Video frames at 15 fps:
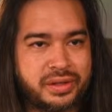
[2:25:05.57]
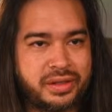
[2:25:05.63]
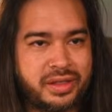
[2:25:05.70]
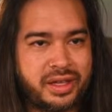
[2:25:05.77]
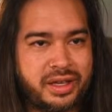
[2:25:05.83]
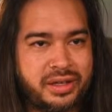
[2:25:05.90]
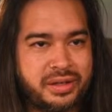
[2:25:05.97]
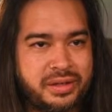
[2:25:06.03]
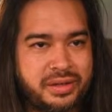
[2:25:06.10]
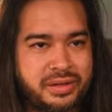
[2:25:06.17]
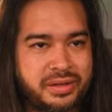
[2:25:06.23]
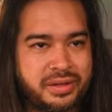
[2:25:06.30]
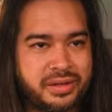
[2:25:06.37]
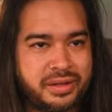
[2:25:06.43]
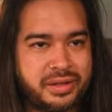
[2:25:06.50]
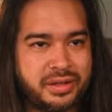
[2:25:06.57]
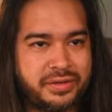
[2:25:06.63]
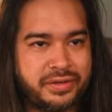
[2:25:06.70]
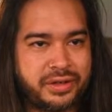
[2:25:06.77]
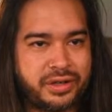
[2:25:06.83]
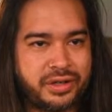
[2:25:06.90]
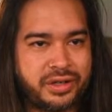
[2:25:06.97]
thing. If
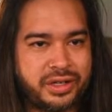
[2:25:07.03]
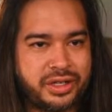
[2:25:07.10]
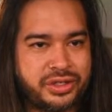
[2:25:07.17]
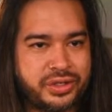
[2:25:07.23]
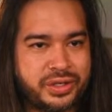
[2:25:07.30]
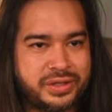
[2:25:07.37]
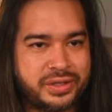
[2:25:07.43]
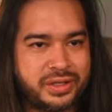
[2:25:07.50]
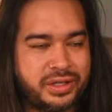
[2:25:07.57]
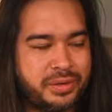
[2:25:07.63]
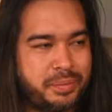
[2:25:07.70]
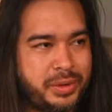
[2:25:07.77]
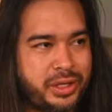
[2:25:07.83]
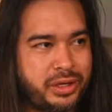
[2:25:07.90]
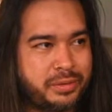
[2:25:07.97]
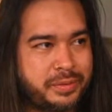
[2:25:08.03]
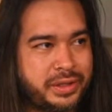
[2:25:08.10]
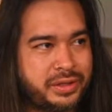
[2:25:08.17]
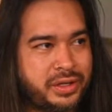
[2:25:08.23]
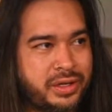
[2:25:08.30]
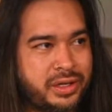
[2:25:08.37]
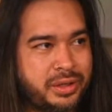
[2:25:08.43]
you're interested in medium and
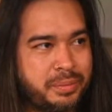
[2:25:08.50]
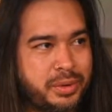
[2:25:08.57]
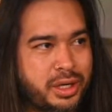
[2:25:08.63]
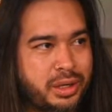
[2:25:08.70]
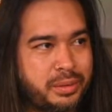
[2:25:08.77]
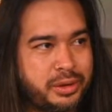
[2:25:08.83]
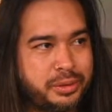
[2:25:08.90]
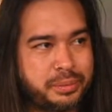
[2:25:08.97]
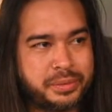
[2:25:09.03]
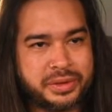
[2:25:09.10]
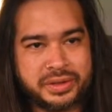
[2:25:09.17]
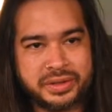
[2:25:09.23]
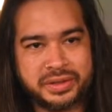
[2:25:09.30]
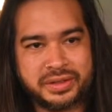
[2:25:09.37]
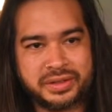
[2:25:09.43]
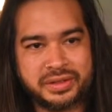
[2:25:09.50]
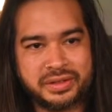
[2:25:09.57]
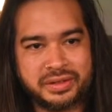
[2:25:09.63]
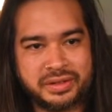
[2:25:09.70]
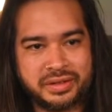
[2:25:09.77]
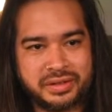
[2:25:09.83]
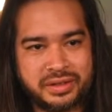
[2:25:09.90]
hard problems,
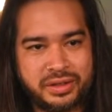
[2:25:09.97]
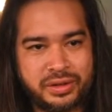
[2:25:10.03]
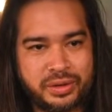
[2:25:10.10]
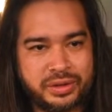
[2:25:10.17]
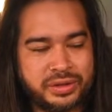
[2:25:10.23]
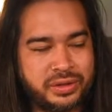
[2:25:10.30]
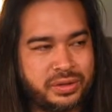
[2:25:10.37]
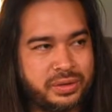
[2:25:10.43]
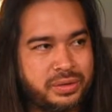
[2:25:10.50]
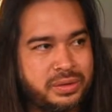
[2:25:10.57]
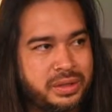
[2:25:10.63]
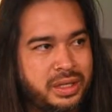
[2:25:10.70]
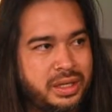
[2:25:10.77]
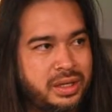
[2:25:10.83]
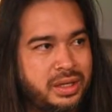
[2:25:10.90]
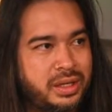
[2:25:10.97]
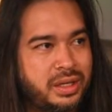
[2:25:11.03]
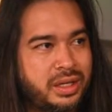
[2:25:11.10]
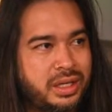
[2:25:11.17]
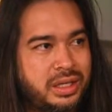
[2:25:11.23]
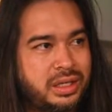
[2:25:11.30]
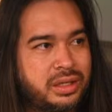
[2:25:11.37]
you know what to do.
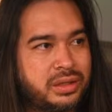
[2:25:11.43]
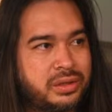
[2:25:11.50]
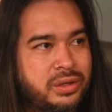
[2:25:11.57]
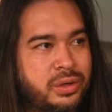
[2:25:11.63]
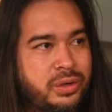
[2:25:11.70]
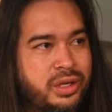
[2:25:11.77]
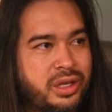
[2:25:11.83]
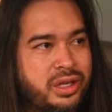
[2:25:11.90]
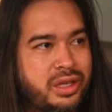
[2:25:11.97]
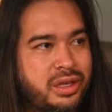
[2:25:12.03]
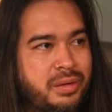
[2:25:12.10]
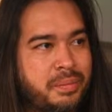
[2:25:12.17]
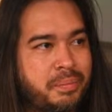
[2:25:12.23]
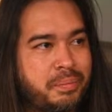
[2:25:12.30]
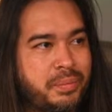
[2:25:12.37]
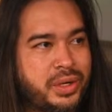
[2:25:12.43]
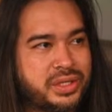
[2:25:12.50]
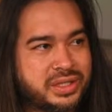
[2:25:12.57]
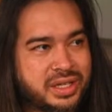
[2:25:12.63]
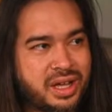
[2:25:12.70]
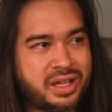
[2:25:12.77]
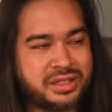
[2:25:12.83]
Cookie
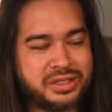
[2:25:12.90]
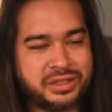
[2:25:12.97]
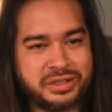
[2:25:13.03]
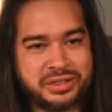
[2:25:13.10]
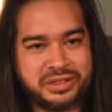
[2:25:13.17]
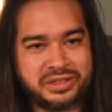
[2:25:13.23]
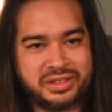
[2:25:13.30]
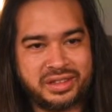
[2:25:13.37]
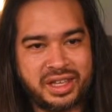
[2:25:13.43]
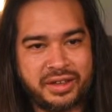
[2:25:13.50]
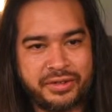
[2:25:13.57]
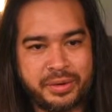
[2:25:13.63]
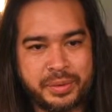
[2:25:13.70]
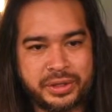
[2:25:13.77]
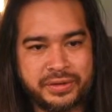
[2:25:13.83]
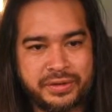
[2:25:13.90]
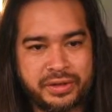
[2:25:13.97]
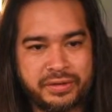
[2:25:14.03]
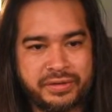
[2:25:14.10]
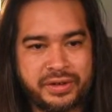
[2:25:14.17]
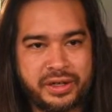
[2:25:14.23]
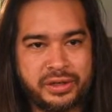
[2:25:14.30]
Moscato, thank you very much for the
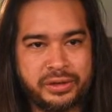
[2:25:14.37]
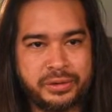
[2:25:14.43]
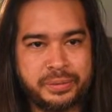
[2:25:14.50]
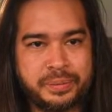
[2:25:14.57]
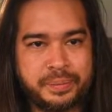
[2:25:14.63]
follow.